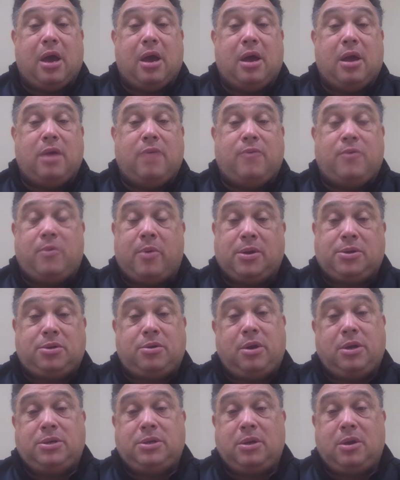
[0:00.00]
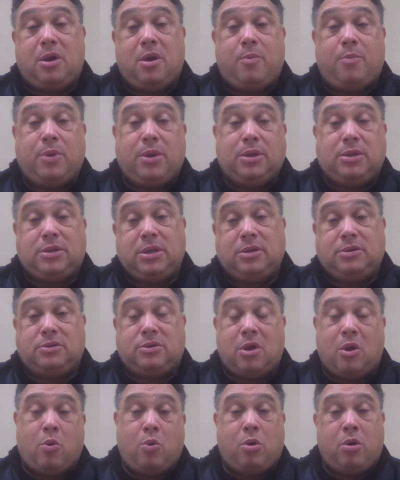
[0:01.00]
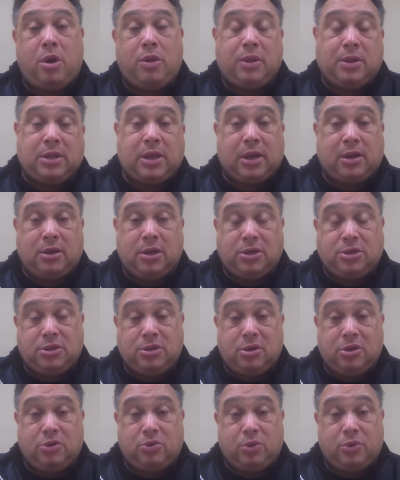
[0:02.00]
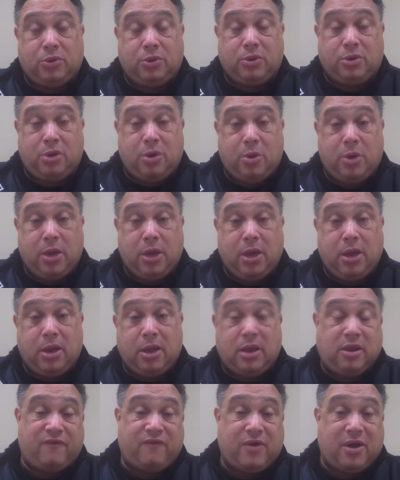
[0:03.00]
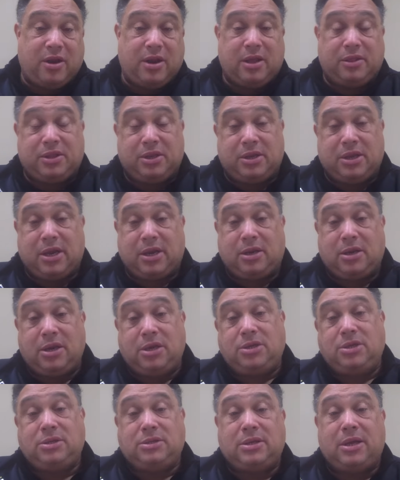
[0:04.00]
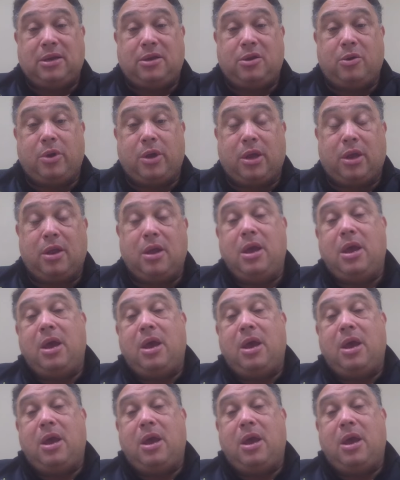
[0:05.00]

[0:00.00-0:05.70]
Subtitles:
If your restoration company says, don't worry, the technician knows what they're doing, and you find out the technician's not doing it,